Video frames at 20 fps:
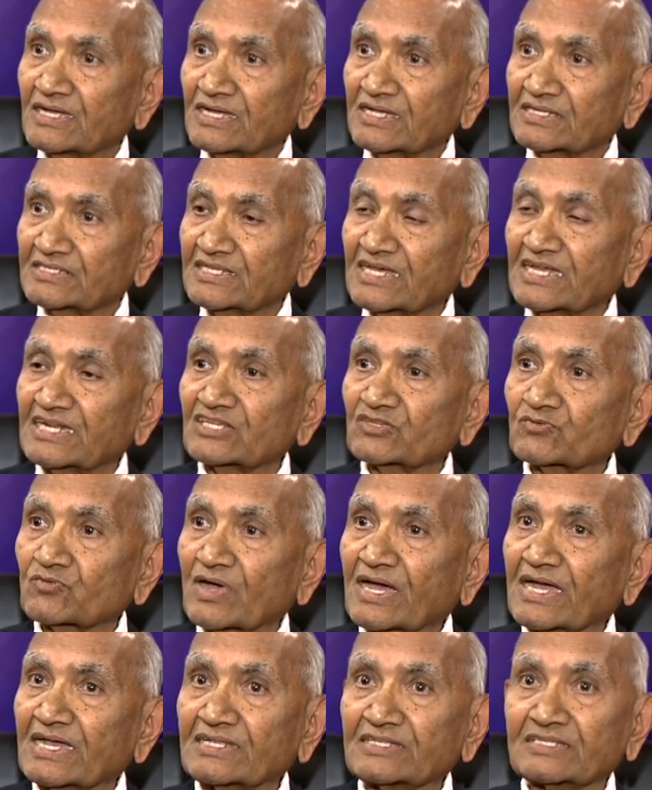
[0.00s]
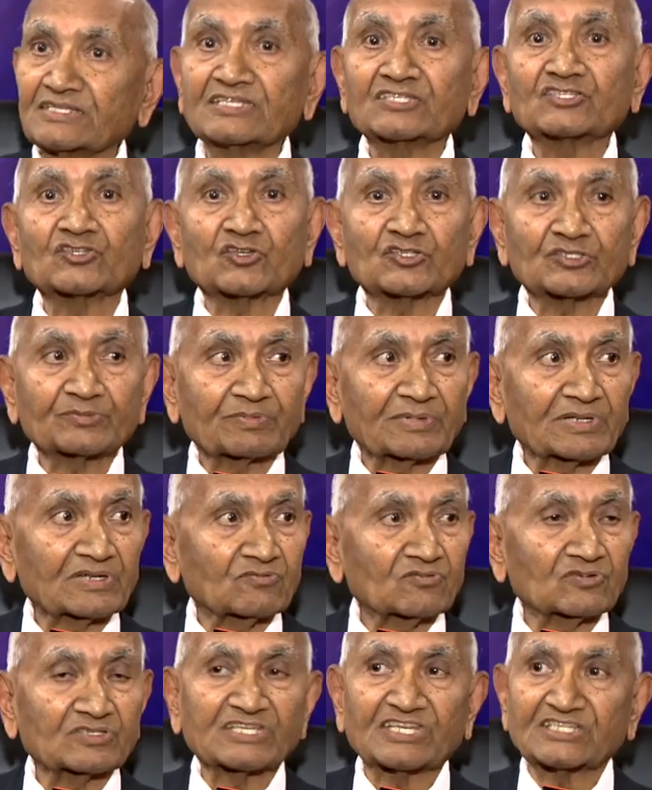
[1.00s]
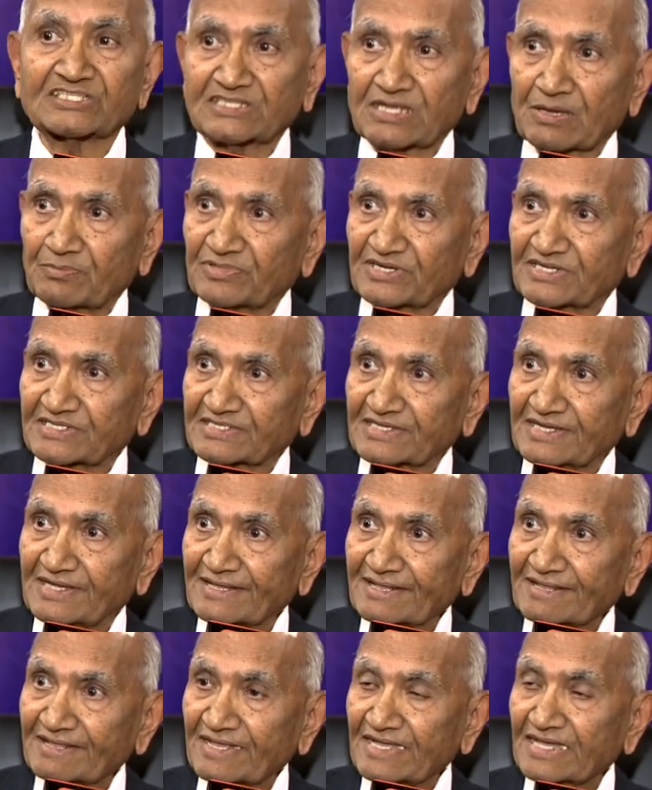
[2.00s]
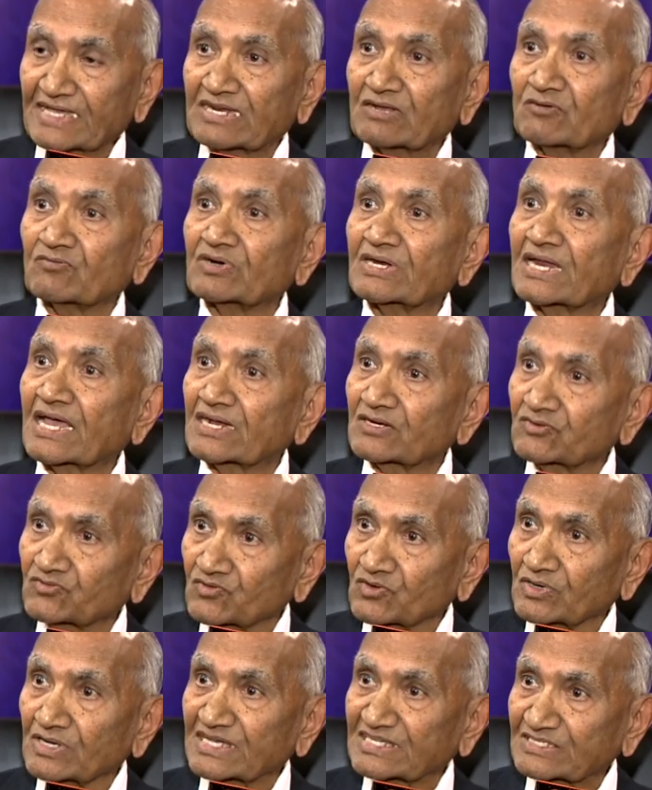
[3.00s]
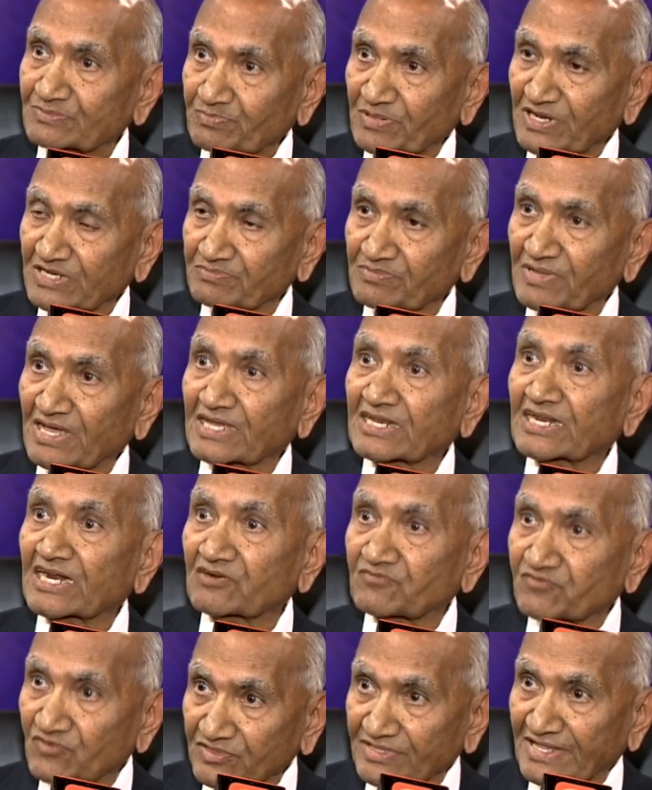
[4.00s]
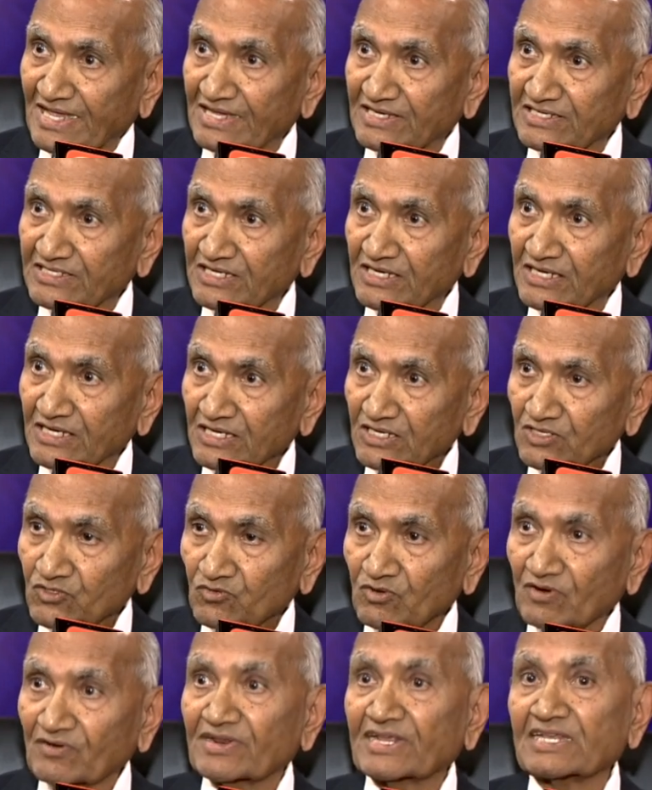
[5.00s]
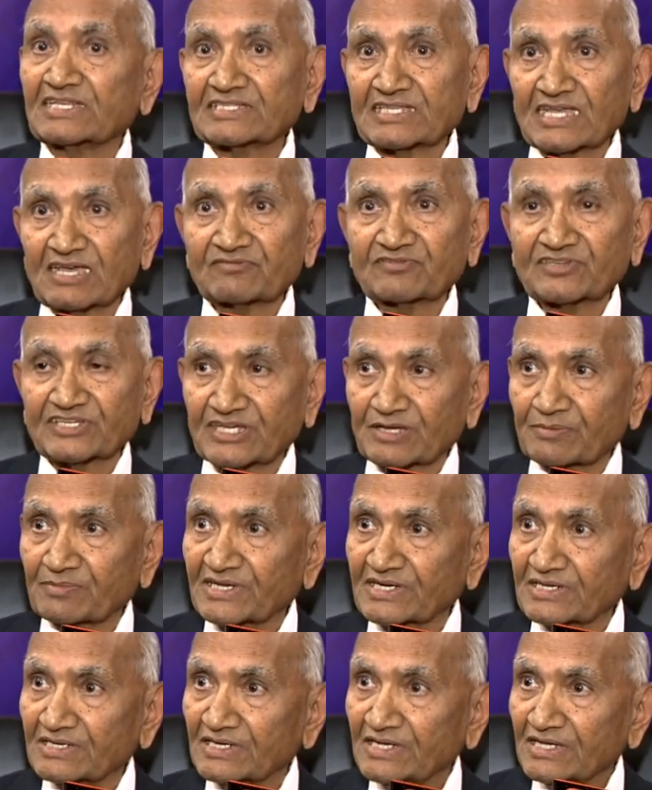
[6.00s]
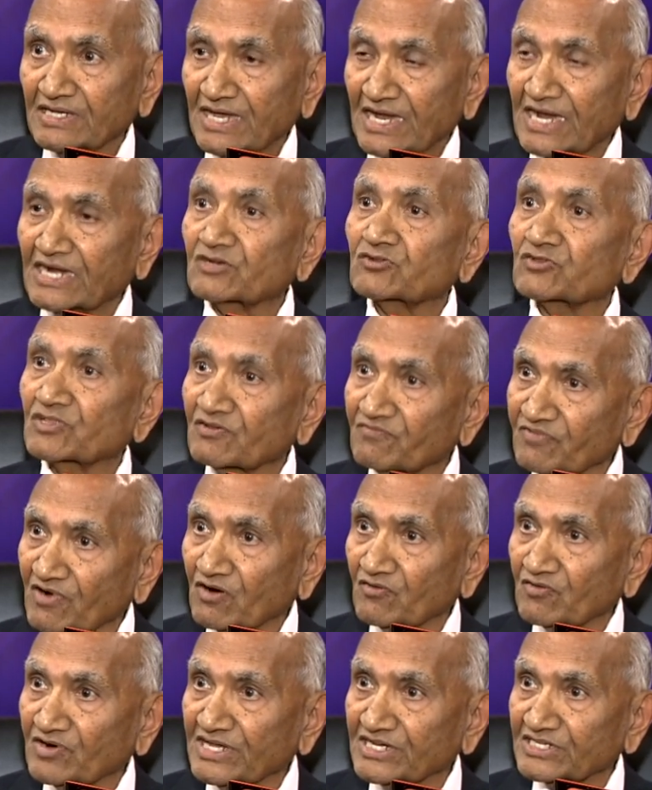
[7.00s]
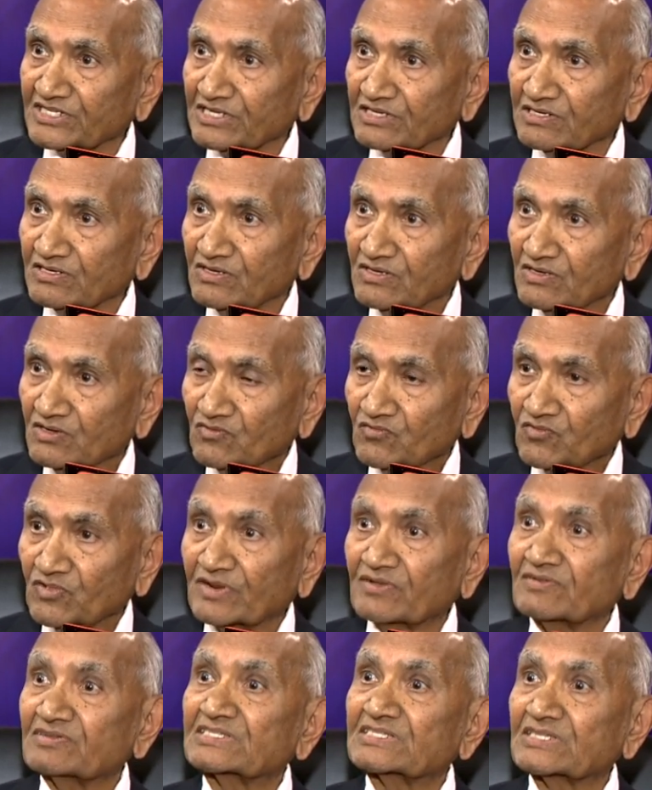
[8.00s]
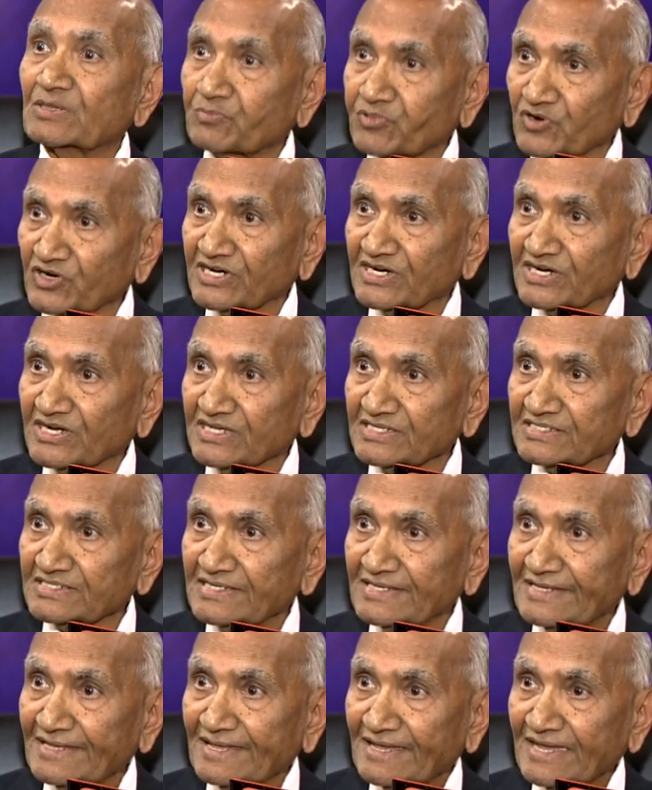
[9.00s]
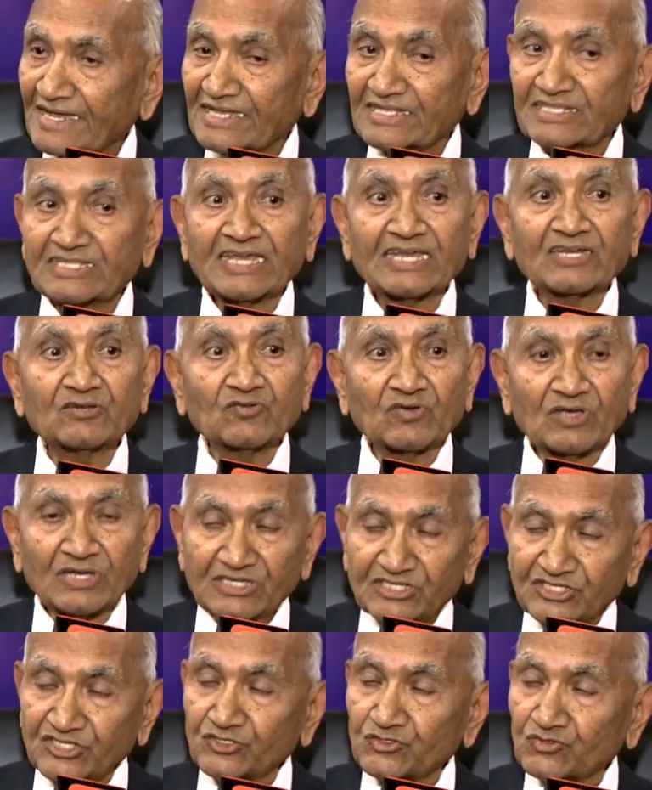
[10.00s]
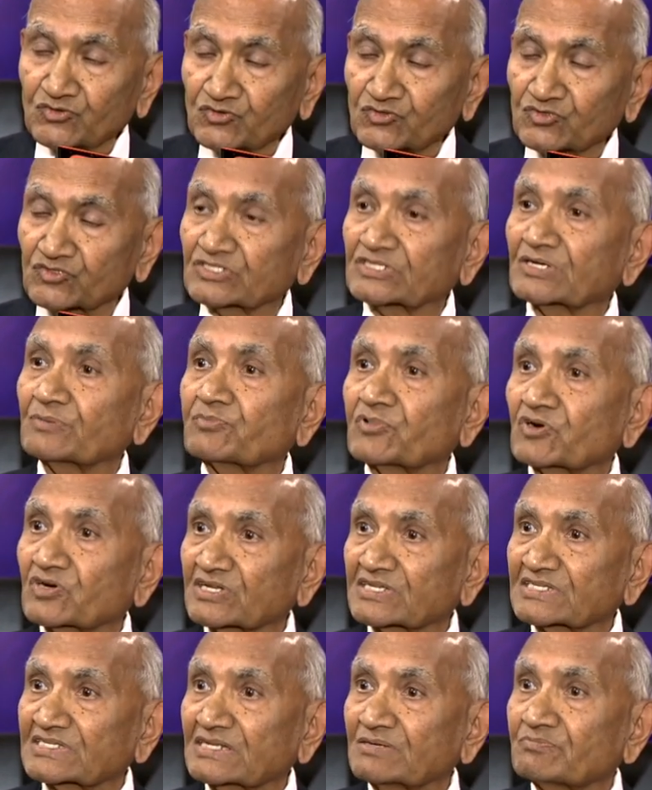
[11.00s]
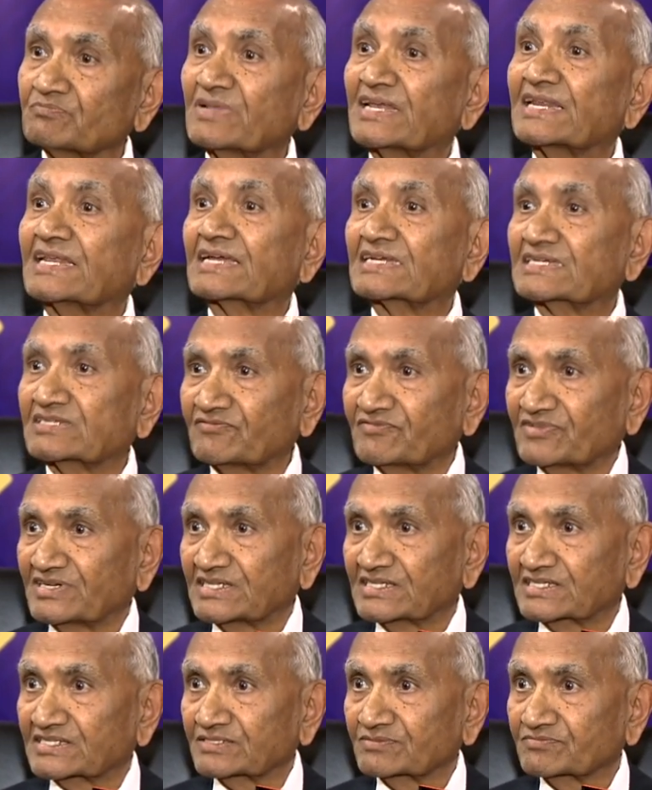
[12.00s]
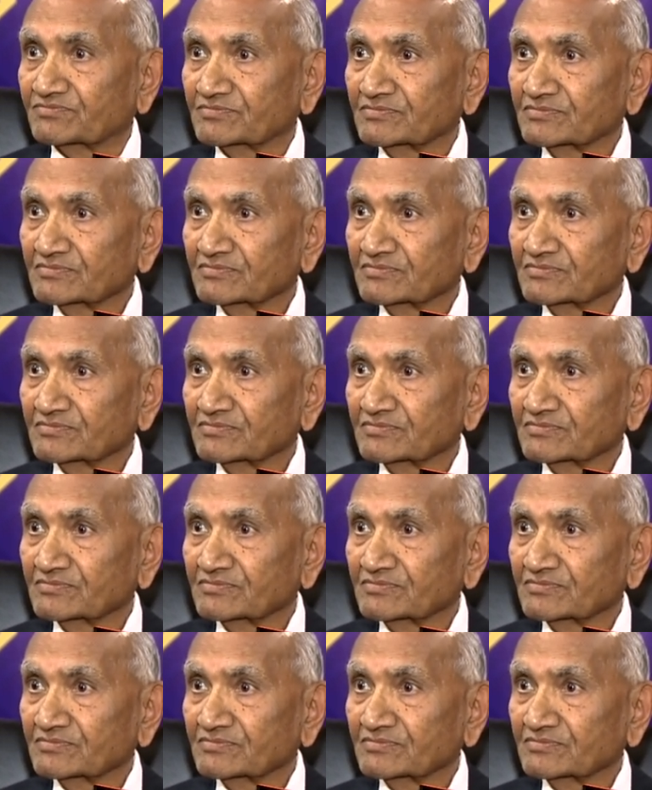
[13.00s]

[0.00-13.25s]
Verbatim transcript: And that is why this hospital was established. And I would like to express my grateful thanks to our LCF chairman and to the foundation for having supported us, and they do continue to support us in many activities.